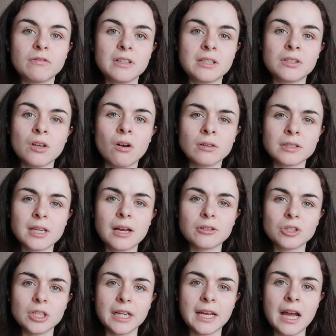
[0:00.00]
of his songs
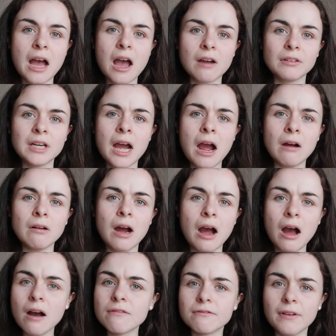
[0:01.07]
actually are and how
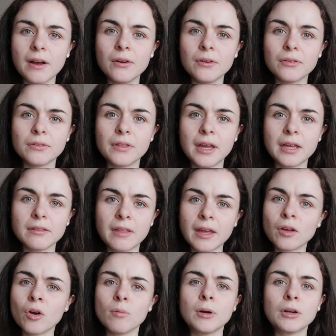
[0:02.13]
heartfelt they
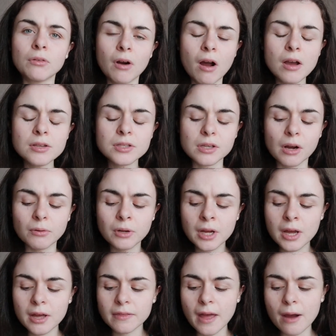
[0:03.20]
come across. So
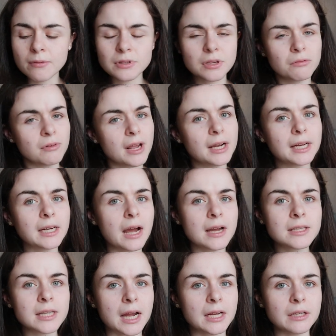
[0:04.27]
that was a really
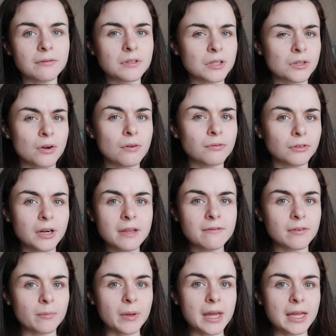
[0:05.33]
nice kind of discovery
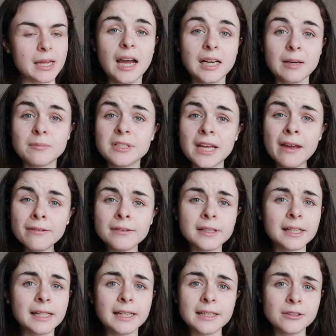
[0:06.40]
for me, and I'm
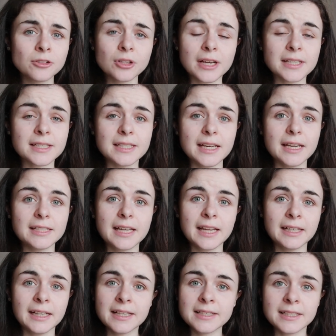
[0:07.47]
definitely interested
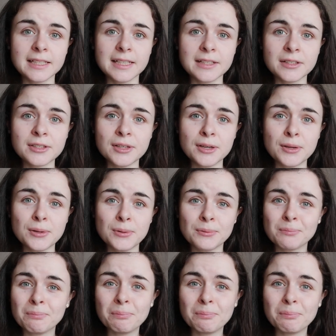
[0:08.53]
in listening to